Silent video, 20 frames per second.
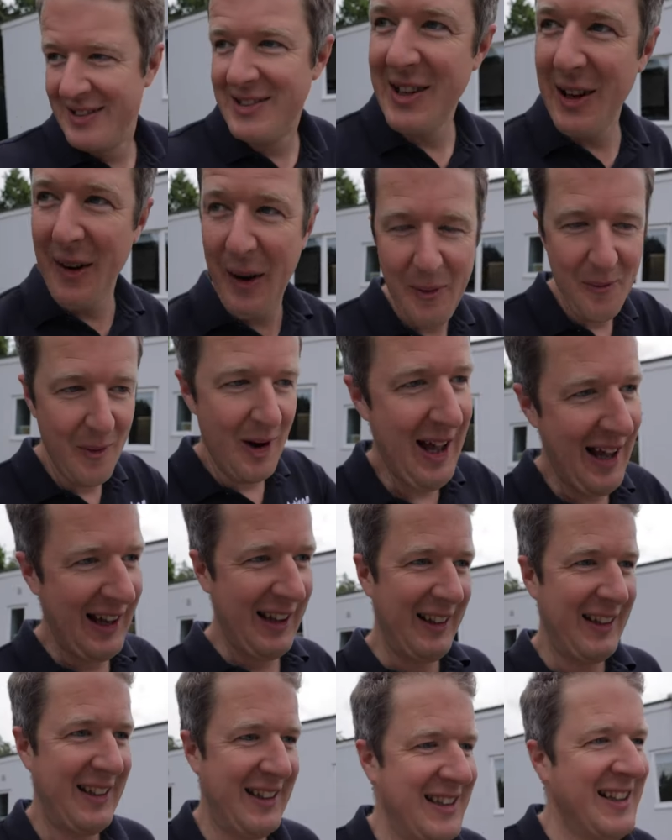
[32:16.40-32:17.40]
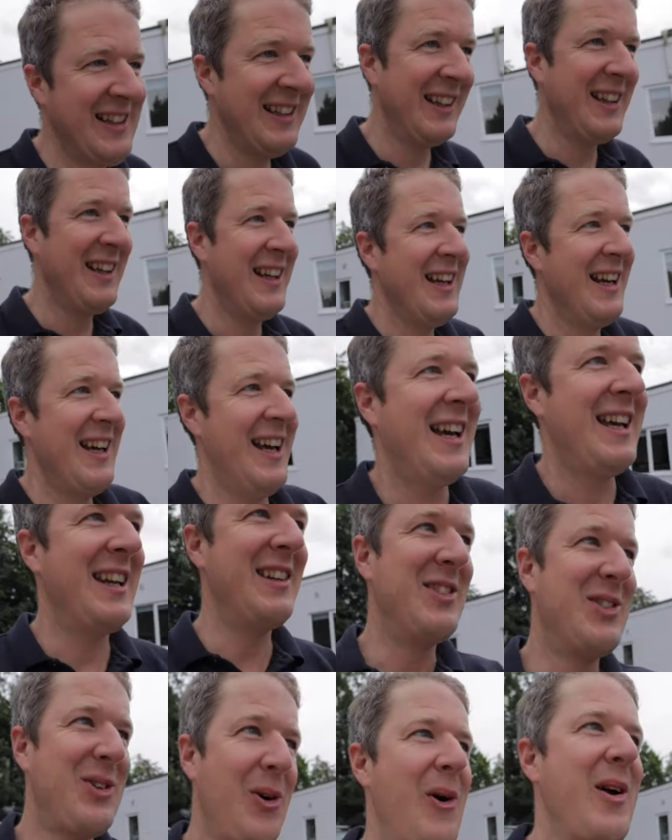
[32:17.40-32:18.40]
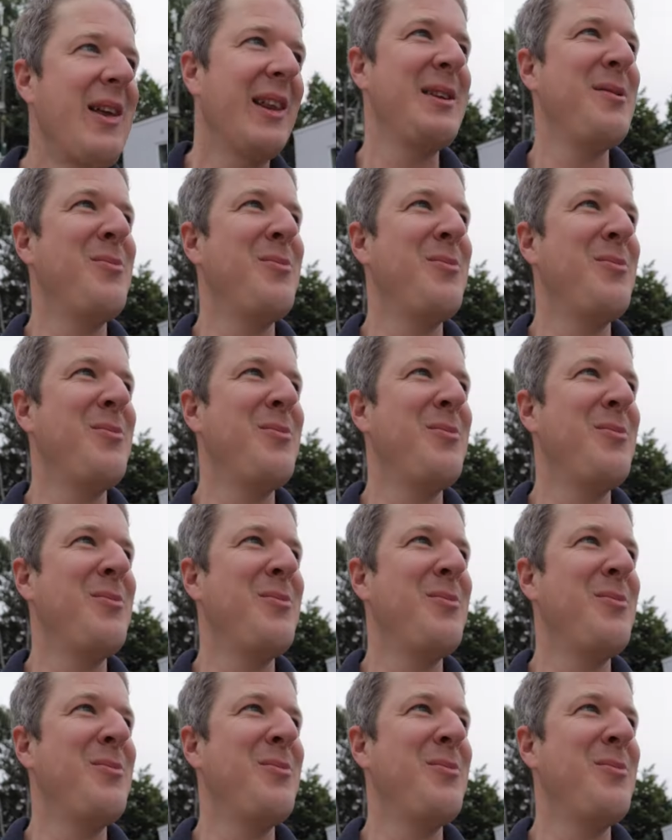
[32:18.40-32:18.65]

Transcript: doing well and enjoying